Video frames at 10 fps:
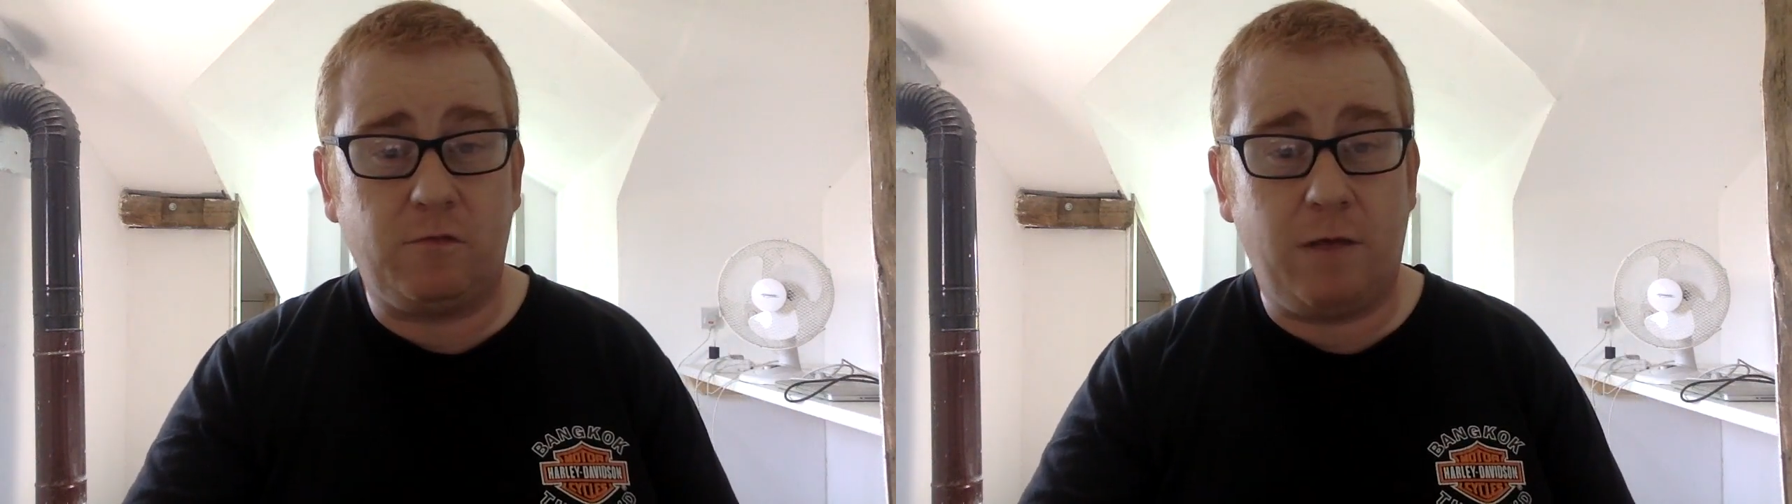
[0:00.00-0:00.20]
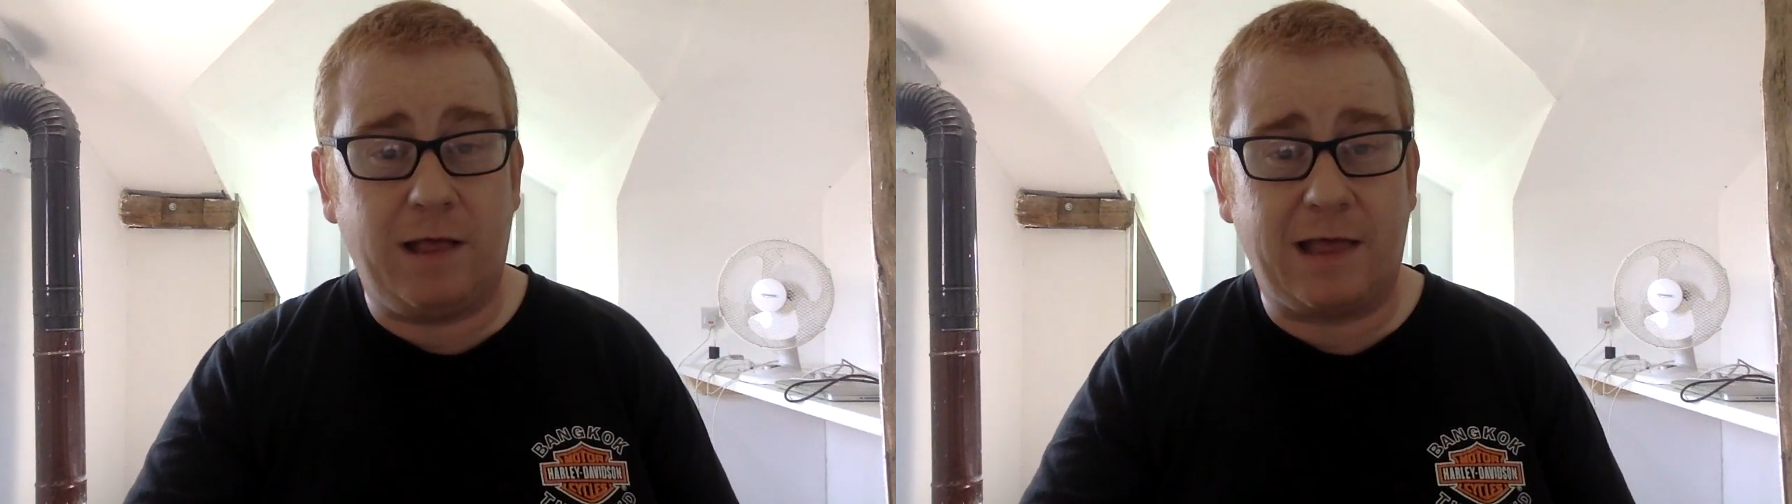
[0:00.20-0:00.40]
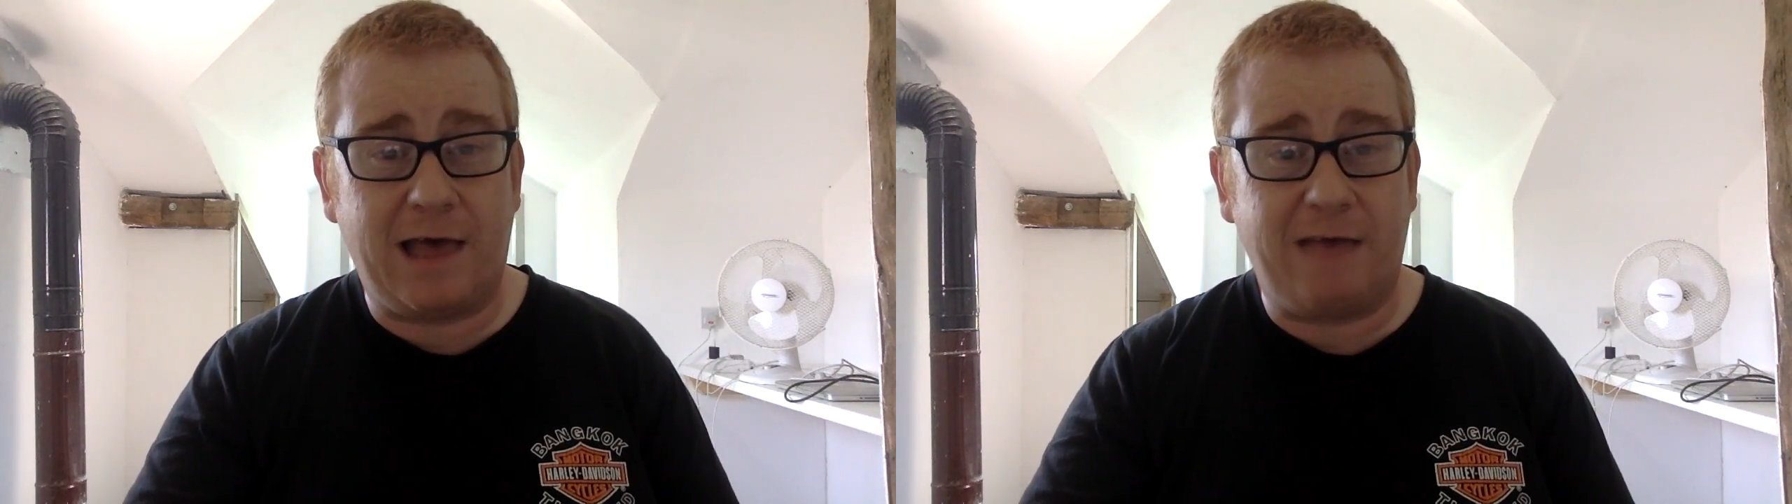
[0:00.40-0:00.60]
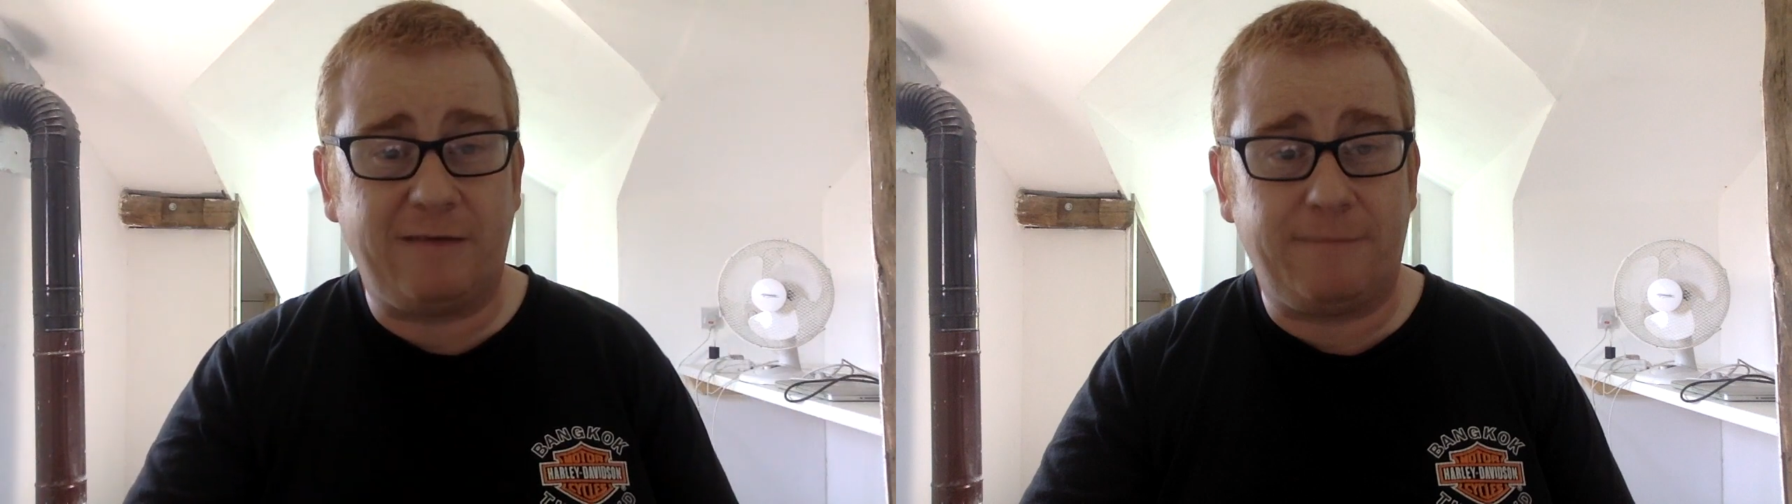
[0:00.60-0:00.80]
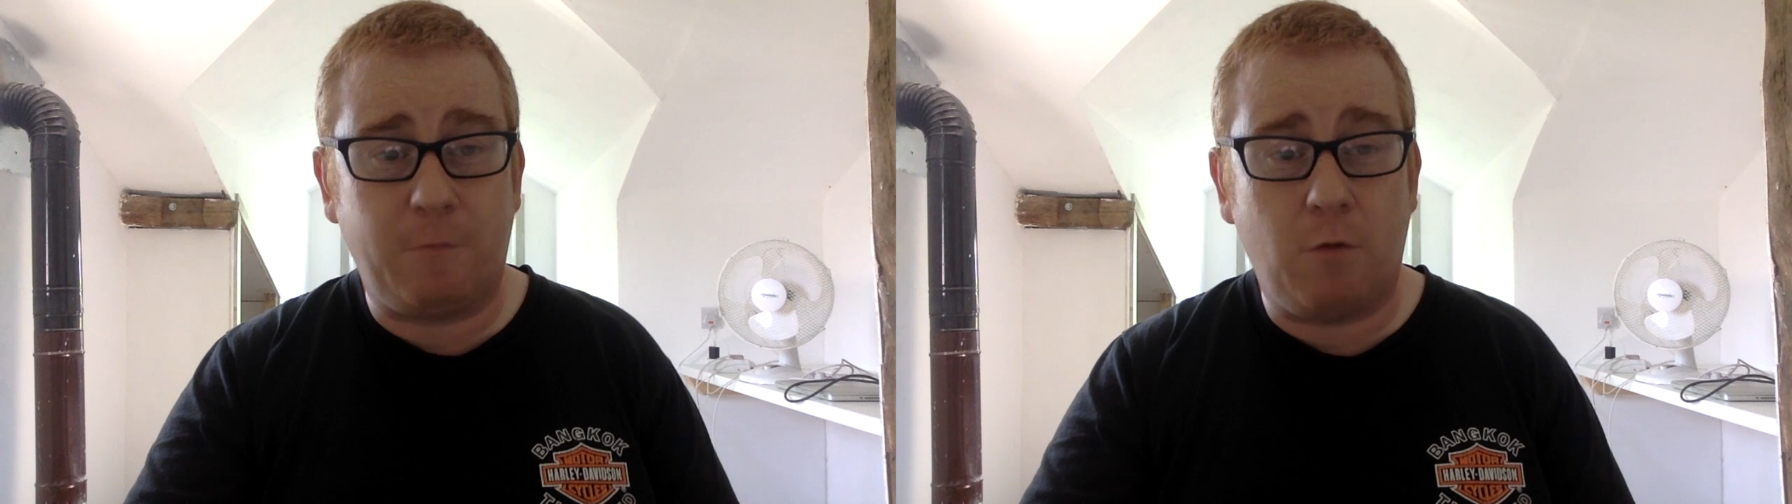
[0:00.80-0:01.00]
well, guys,
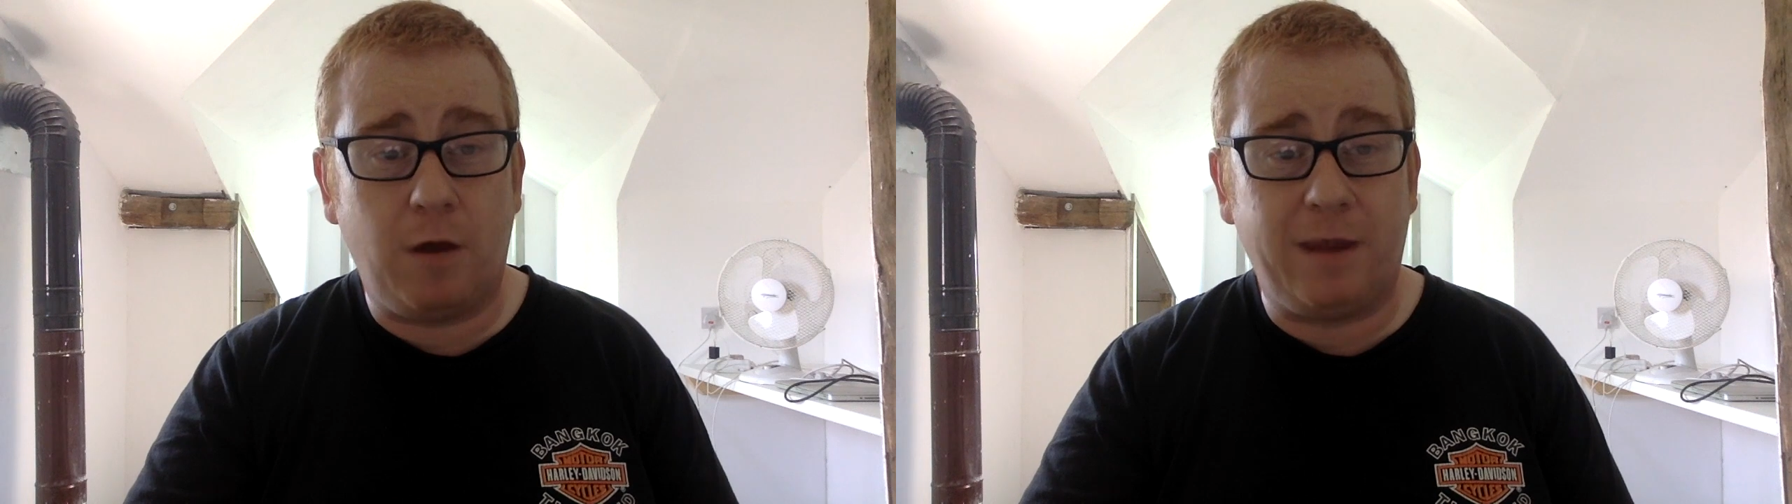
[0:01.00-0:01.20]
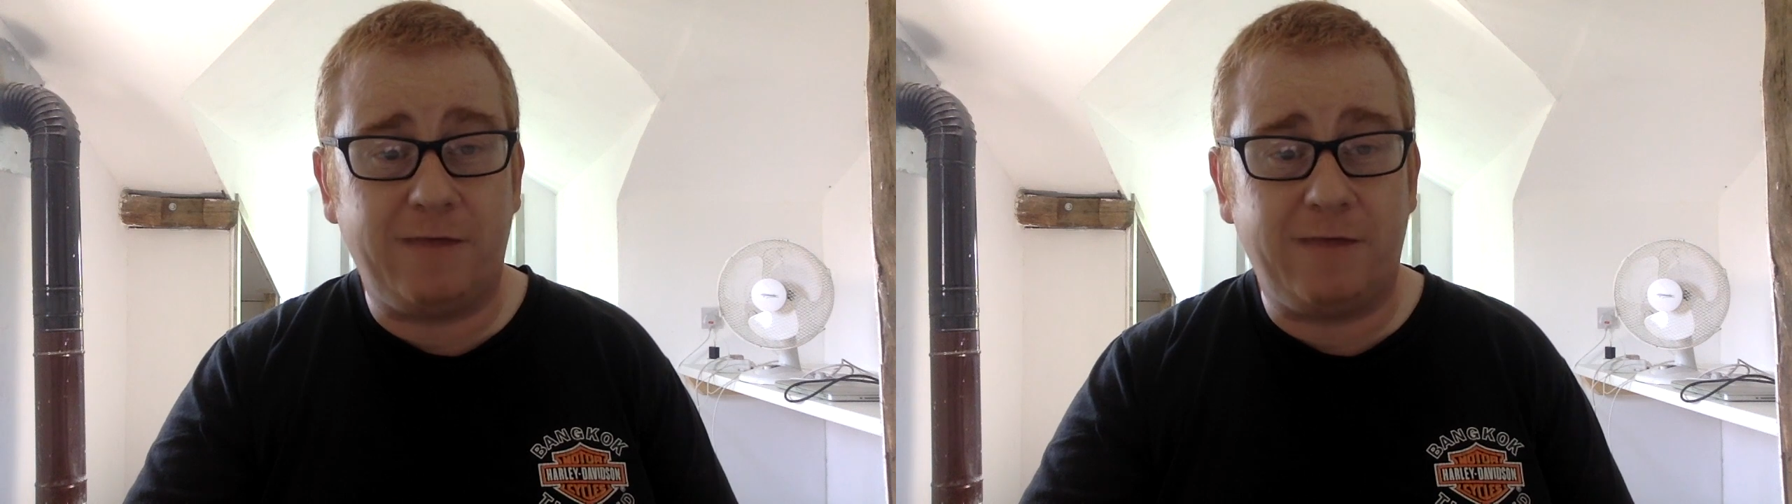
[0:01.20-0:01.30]
if you want,